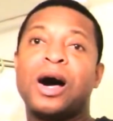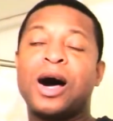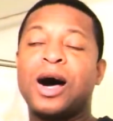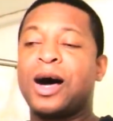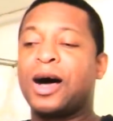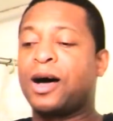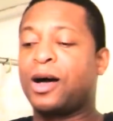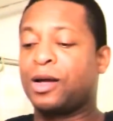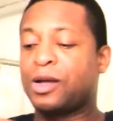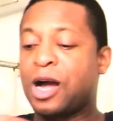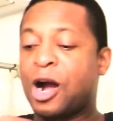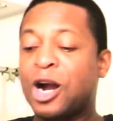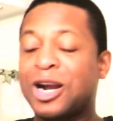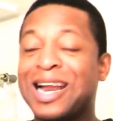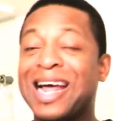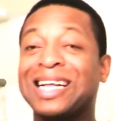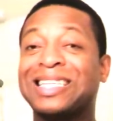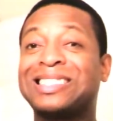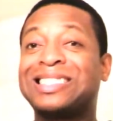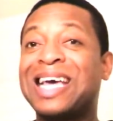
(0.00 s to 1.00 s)
uh,
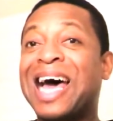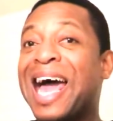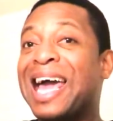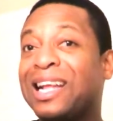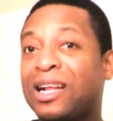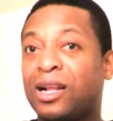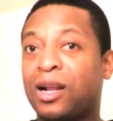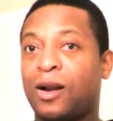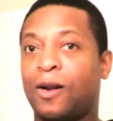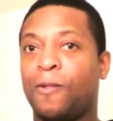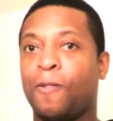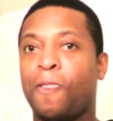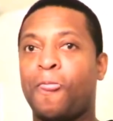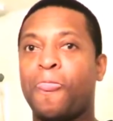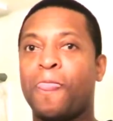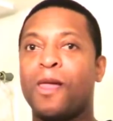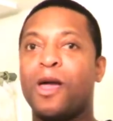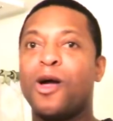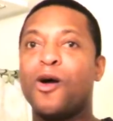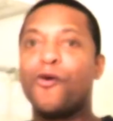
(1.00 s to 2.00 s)
or that title